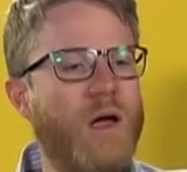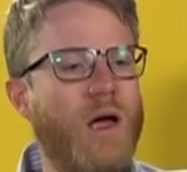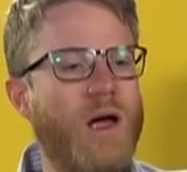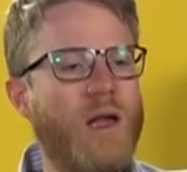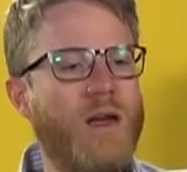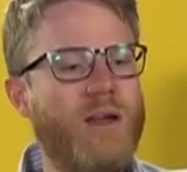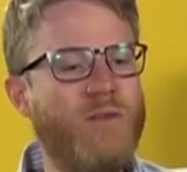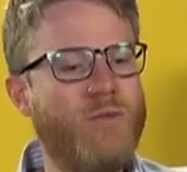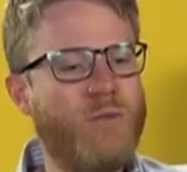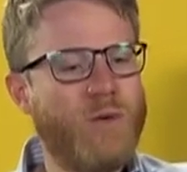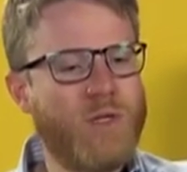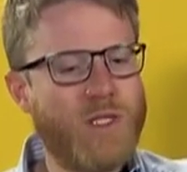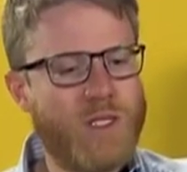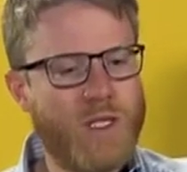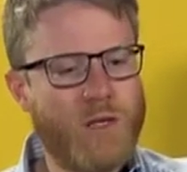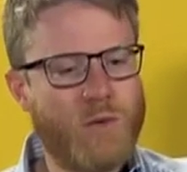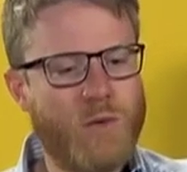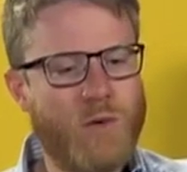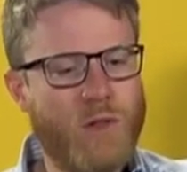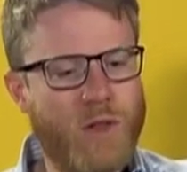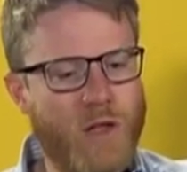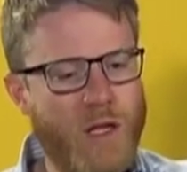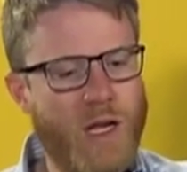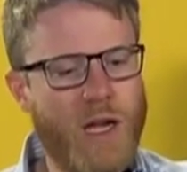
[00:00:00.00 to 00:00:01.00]
And if we sit
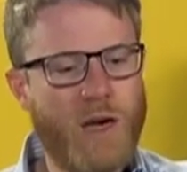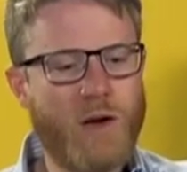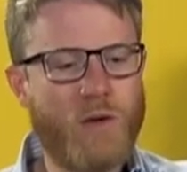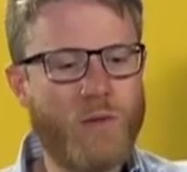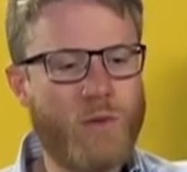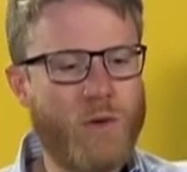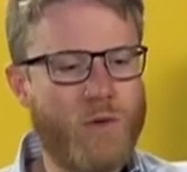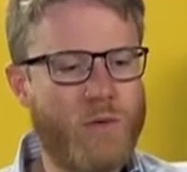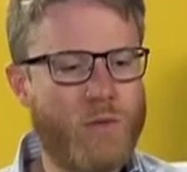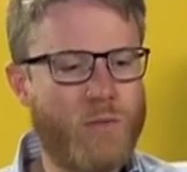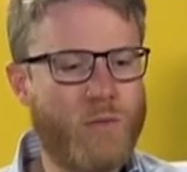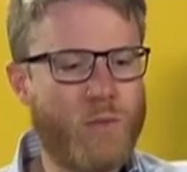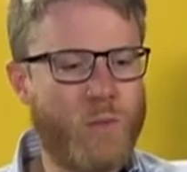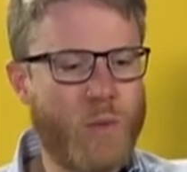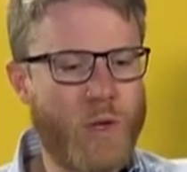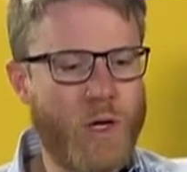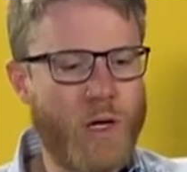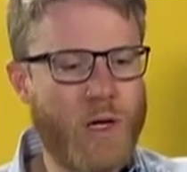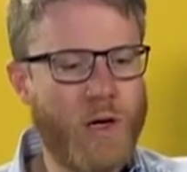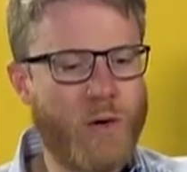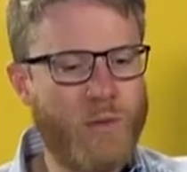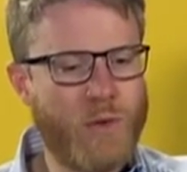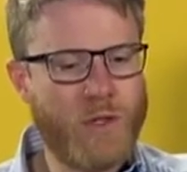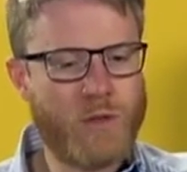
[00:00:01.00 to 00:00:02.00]
with inadequate
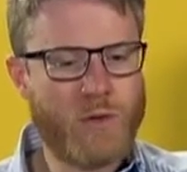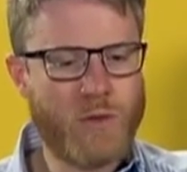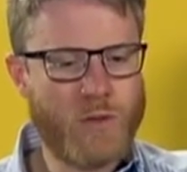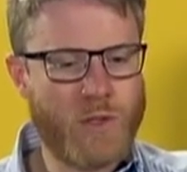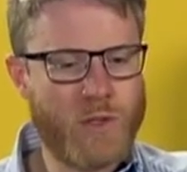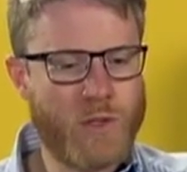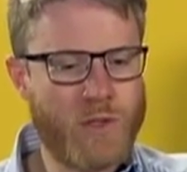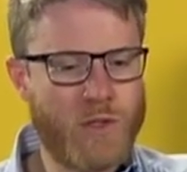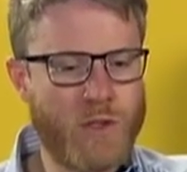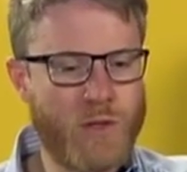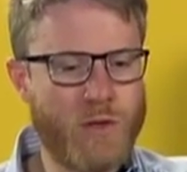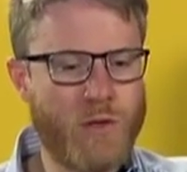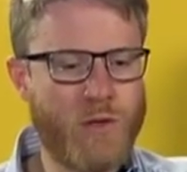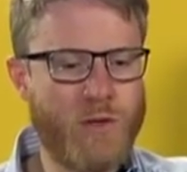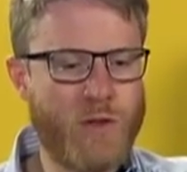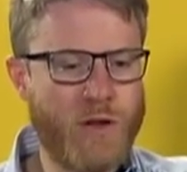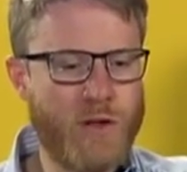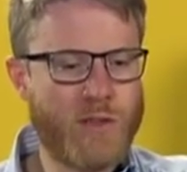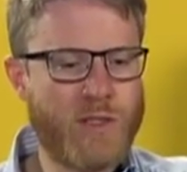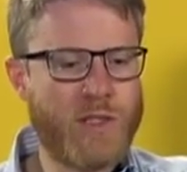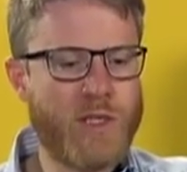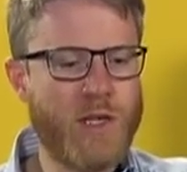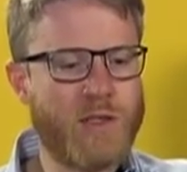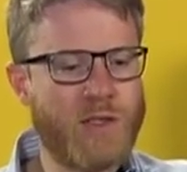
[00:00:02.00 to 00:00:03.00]
resources to do
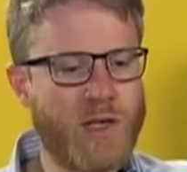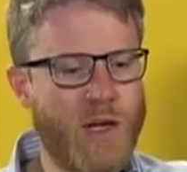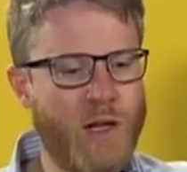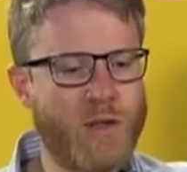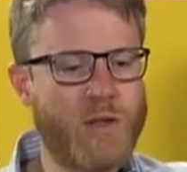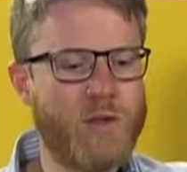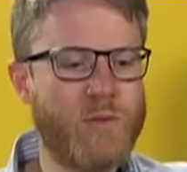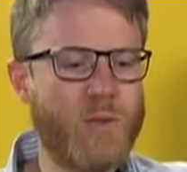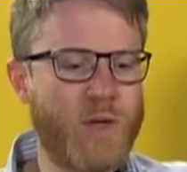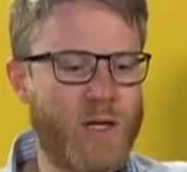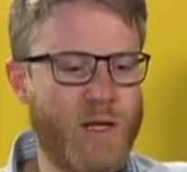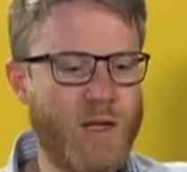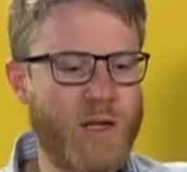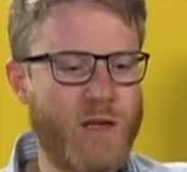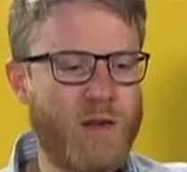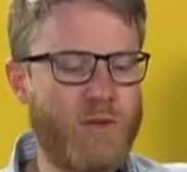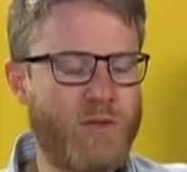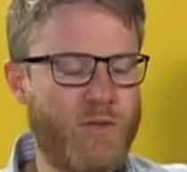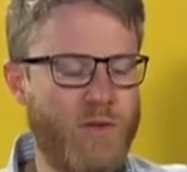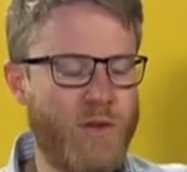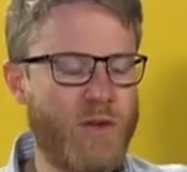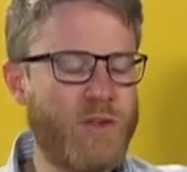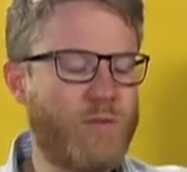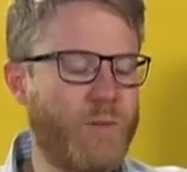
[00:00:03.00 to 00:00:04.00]
those things, ultimately it
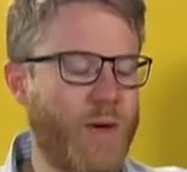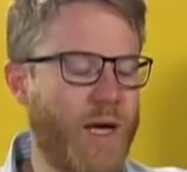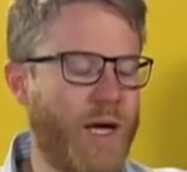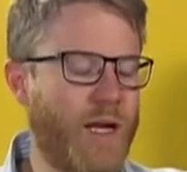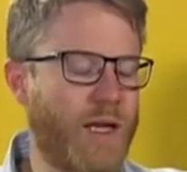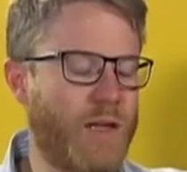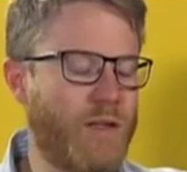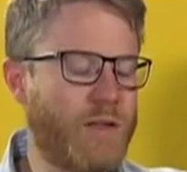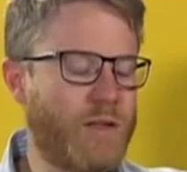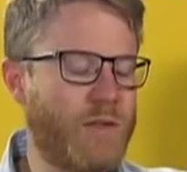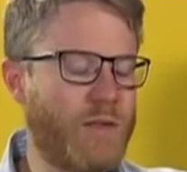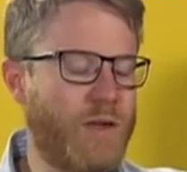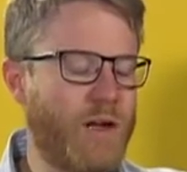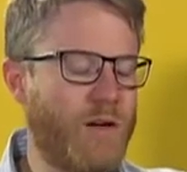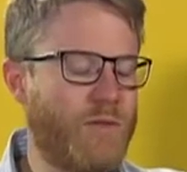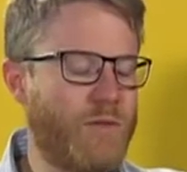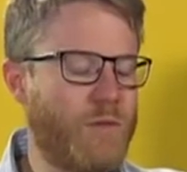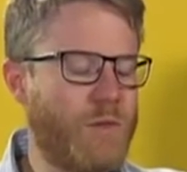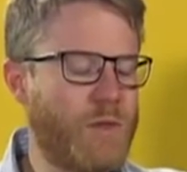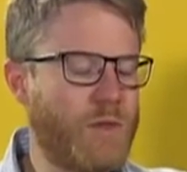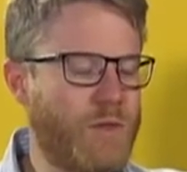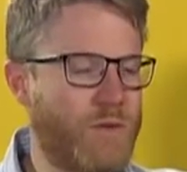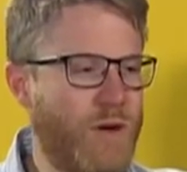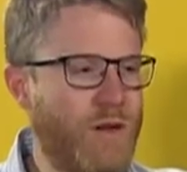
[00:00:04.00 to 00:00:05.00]
feeds back into
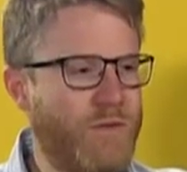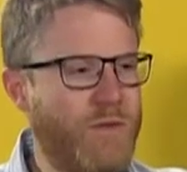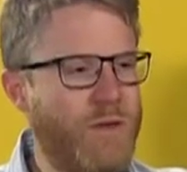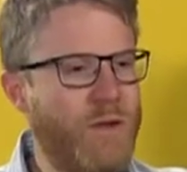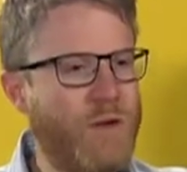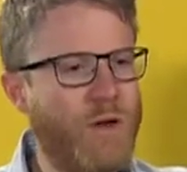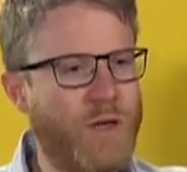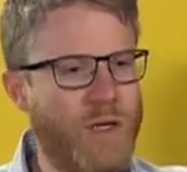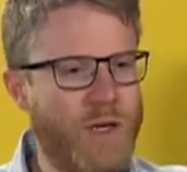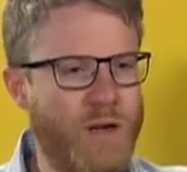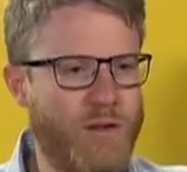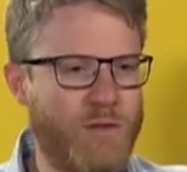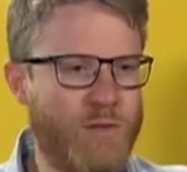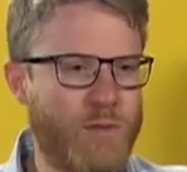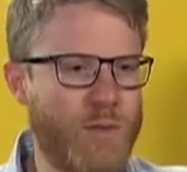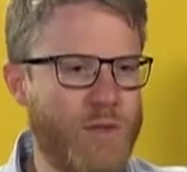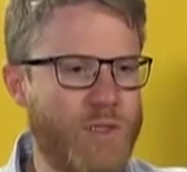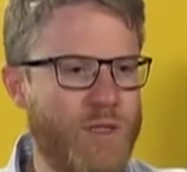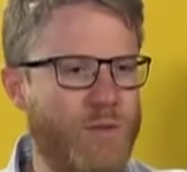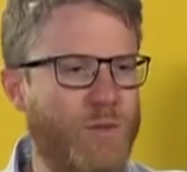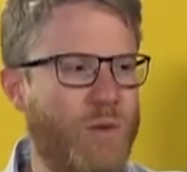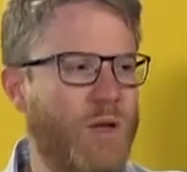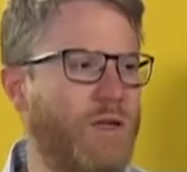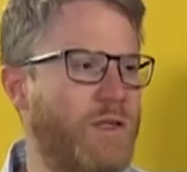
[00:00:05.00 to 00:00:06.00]
government's revenue and
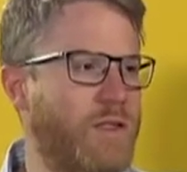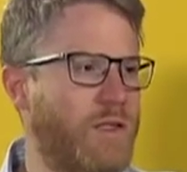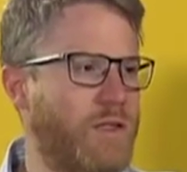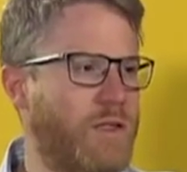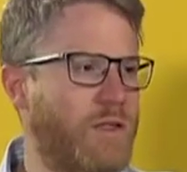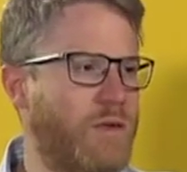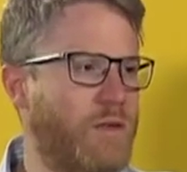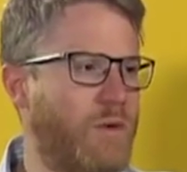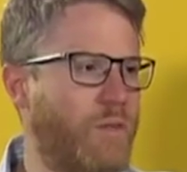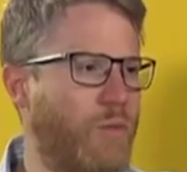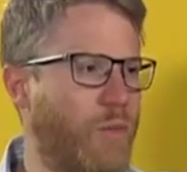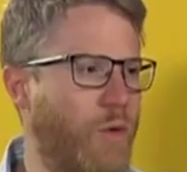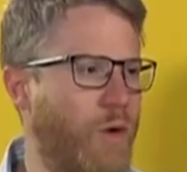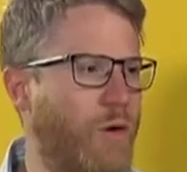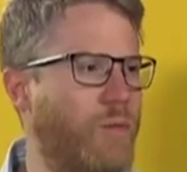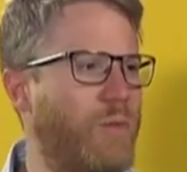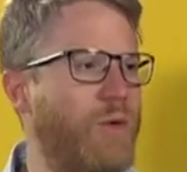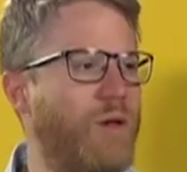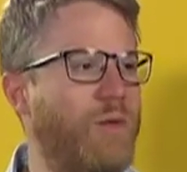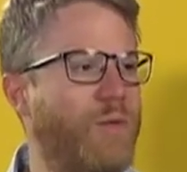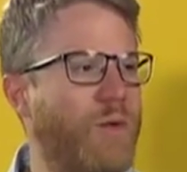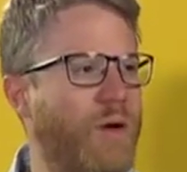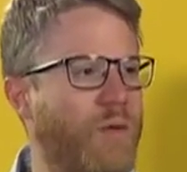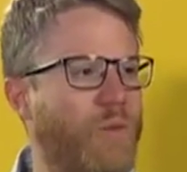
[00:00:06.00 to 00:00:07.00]
government's ability to employ
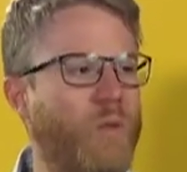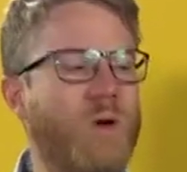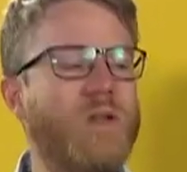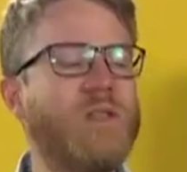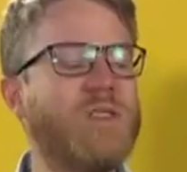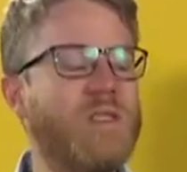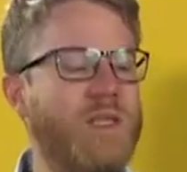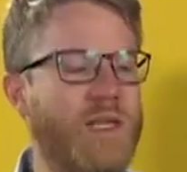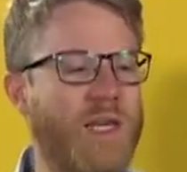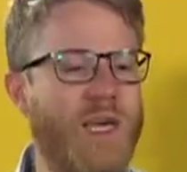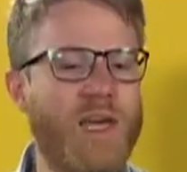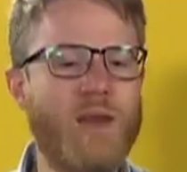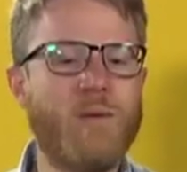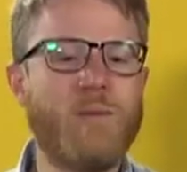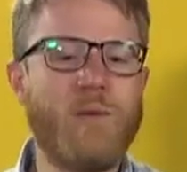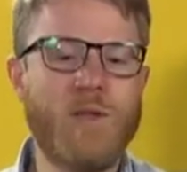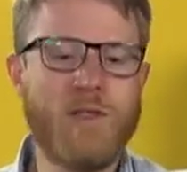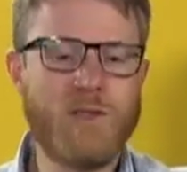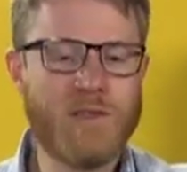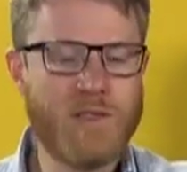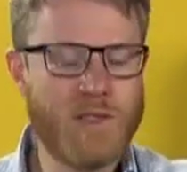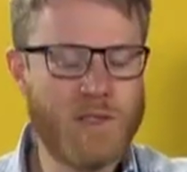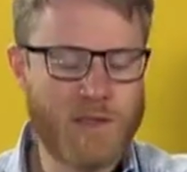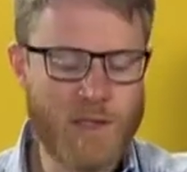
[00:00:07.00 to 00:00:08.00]
people, and once again
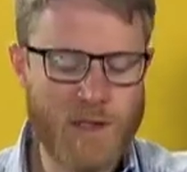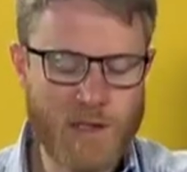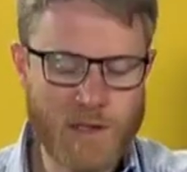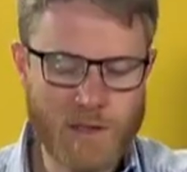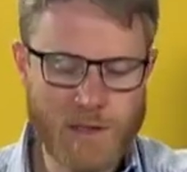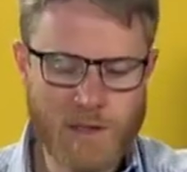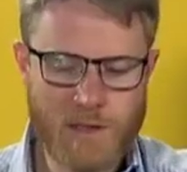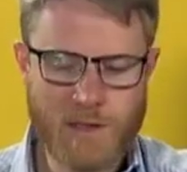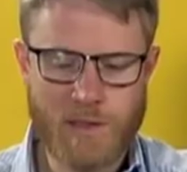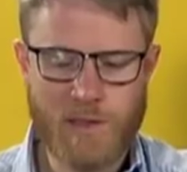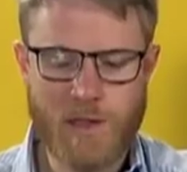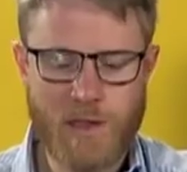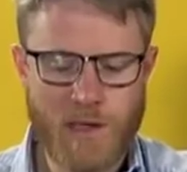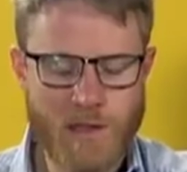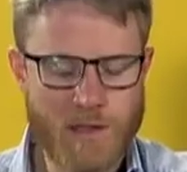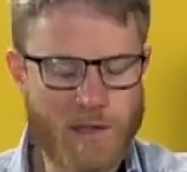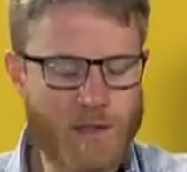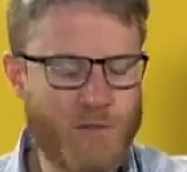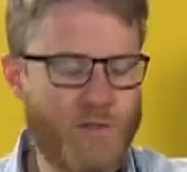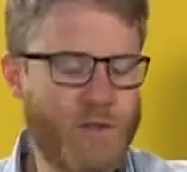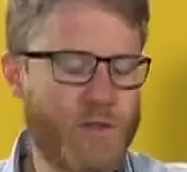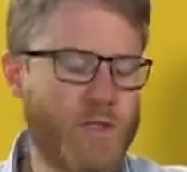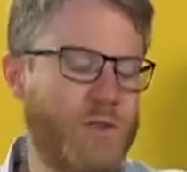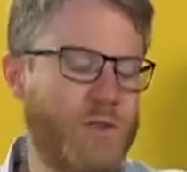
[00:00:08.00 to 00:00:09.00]
means that there's insufficient